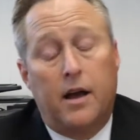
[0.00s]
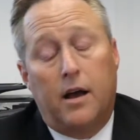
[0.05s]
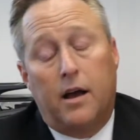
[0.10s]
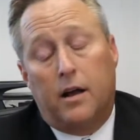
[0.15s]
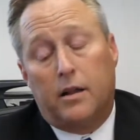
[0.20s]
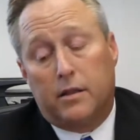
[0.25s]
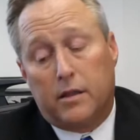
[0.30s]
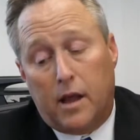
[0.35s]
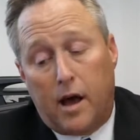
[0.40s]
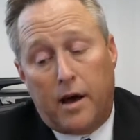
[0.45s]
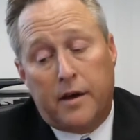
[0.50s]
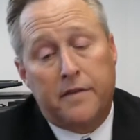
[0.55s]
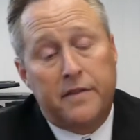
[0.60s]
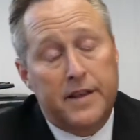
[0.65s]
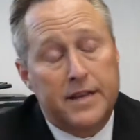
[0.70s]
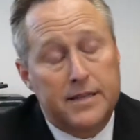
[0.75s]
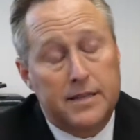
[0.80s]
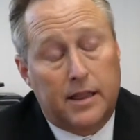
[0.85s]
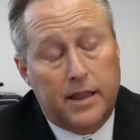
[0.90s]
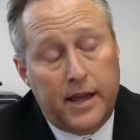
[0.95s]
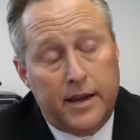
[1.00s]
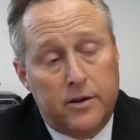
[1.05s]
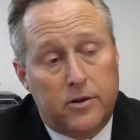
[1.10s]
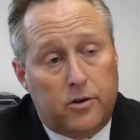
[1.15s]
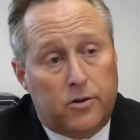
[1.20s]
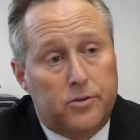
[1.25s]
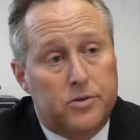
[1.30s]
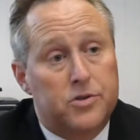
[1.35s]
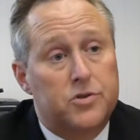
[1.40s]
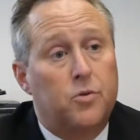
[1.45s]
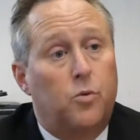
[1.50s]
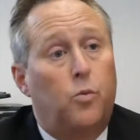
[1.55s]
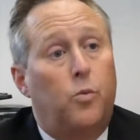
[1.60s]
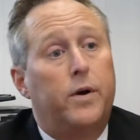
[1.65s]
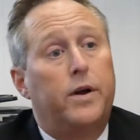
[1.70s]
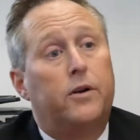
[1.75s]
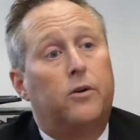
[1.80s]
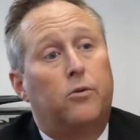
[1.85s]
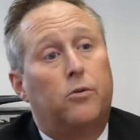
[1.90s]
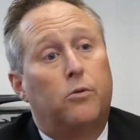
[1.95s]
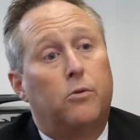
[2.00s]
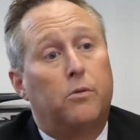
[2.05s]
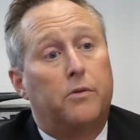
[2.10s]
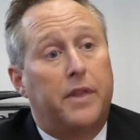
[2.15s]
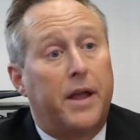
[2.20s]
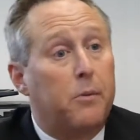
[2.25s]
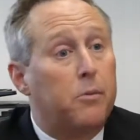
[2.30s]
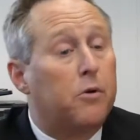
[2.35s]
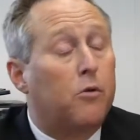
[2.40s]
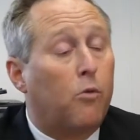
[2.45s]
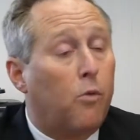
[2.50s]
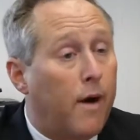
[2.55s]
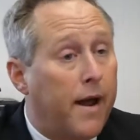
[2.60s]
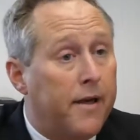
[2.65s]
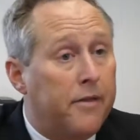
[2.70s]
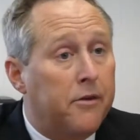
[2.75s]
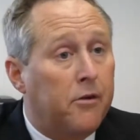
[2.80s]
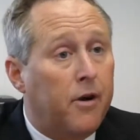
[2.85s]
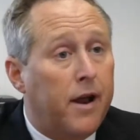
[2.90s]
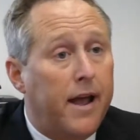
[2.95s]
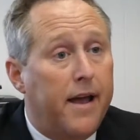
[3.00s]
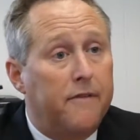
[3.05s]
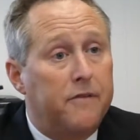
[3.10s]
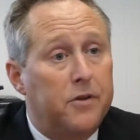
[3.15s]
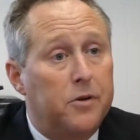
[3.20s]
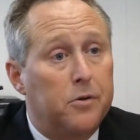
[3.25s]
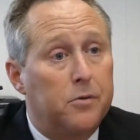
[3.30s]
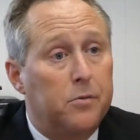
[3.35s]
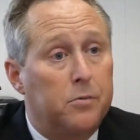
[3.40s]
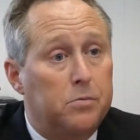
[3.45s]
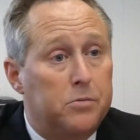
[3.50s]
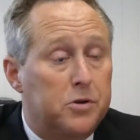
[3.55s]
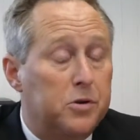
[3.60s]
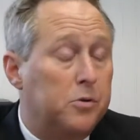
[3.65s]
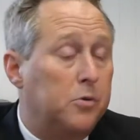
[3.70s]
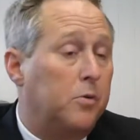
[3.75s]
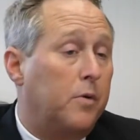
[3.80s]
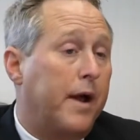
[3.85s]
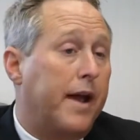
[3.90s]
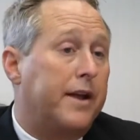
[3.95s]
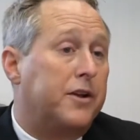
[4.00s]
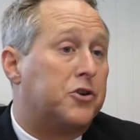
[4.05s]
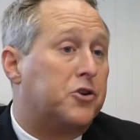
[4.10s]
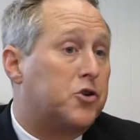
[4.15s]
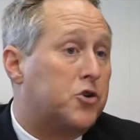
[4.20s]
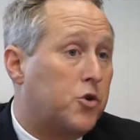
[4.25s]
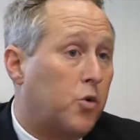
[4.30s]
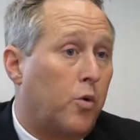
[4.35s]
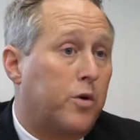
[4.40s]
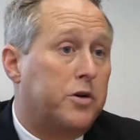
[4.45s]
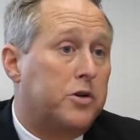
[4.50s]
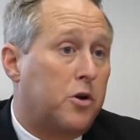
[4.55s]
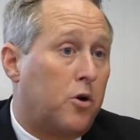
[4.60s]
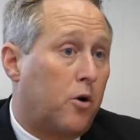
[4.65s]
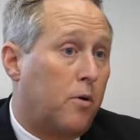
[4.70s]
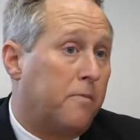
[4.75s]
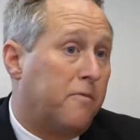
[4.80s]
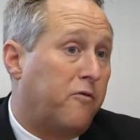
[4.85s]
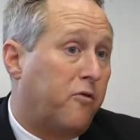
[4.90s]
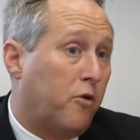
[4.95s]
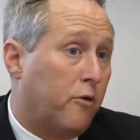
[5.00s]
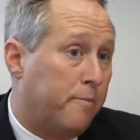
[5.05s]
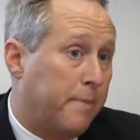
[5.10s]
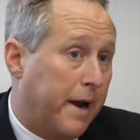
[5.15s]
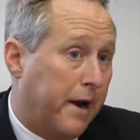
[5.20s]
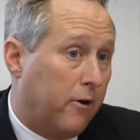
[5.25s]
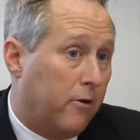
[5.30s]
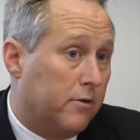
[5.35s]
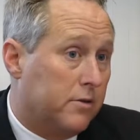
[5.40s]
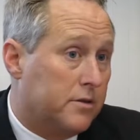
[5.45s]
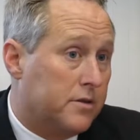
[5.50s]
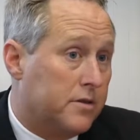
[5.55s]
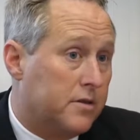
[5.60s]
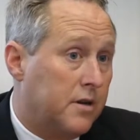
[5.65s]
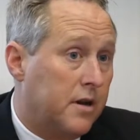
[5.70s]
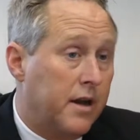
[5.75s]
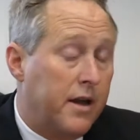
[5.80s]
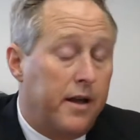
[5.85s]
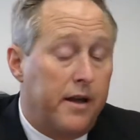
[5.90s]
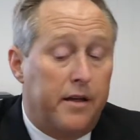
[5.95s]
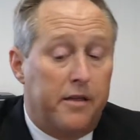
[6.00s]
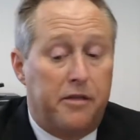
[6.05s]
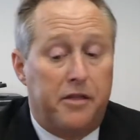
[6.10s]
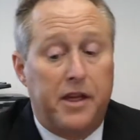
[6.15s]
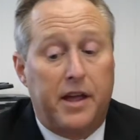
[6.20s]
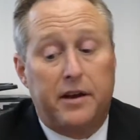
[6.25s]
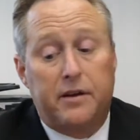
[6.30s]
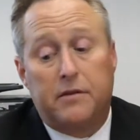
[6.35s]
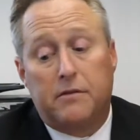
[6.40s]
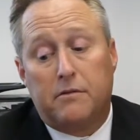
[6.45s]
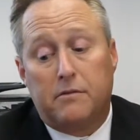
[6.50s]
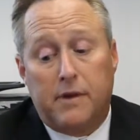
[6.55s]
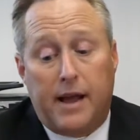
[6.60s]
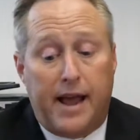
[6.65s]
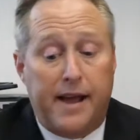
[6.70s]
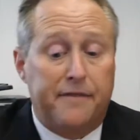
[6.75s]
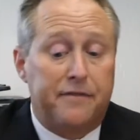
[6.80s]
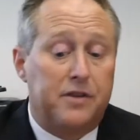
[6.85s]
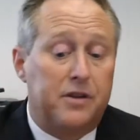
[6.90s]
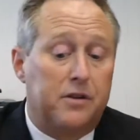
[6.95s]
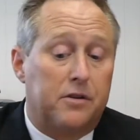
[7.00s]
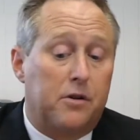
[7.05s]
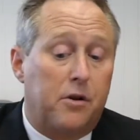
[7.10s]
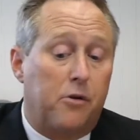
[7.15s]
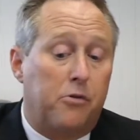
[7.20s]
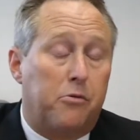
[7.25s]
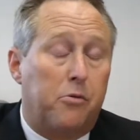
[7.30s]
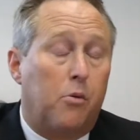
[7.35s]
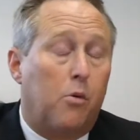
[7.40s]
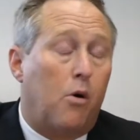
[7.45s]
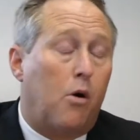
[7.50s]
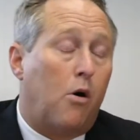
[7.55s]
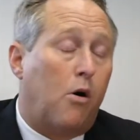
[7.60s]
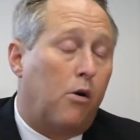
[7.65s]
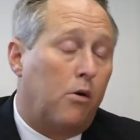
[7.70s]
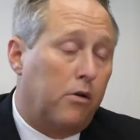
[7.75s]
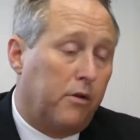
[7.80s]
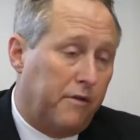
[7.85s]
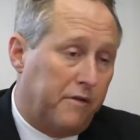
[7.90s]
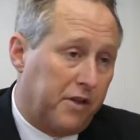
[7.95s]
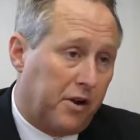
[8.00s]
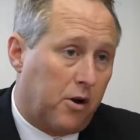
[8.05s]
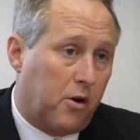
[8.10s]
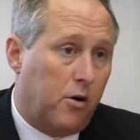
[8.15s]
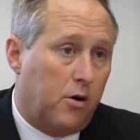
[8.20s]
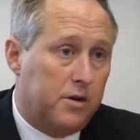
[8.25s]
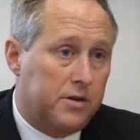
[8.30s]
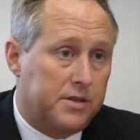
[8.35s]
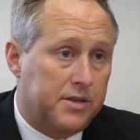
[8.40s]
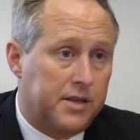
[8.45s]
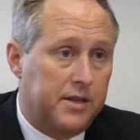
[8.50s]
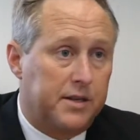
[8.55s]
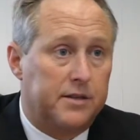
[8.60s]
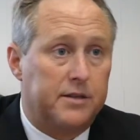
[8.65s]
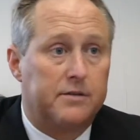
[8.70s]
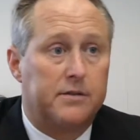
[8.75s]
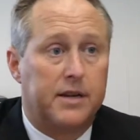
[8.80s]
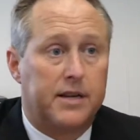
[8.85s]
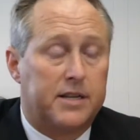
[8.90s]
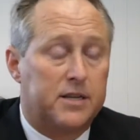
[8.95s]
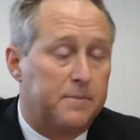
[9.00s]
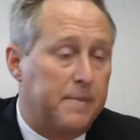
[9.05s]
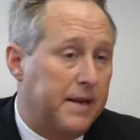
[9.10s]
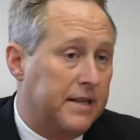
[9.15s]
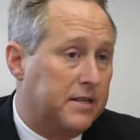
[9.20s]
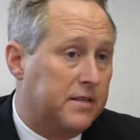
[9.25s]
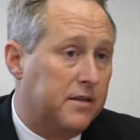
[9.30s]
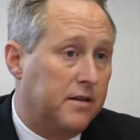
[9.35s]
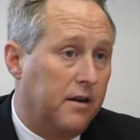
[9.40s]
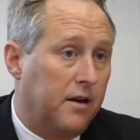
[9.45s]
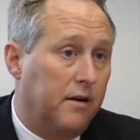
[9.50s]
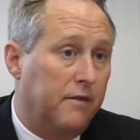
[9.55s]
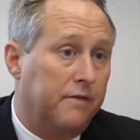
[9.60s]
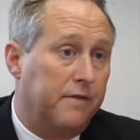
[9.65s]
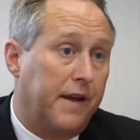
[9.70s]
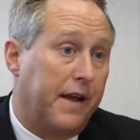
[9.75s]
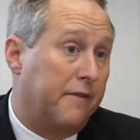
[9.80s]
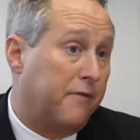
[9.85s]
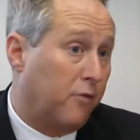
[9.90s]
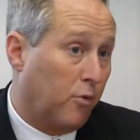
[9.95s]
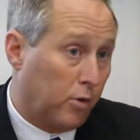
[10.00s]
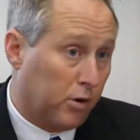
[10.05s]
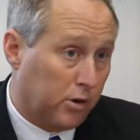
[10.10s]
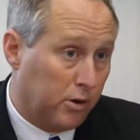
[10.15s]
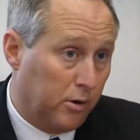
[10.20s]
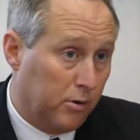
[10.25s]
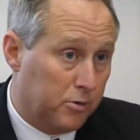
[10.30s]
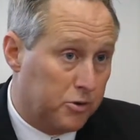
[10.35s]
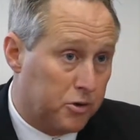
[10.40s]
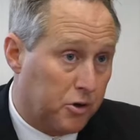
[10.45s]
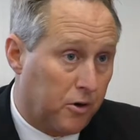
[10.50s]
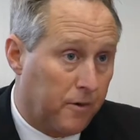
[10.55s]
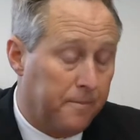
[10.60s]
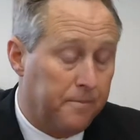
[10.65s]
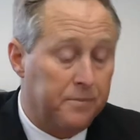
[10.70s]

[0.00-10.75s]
a lot of these lenders will, they would rather have you do a short-term forbearance than have to go through all of the cost and expense of a foreclosure.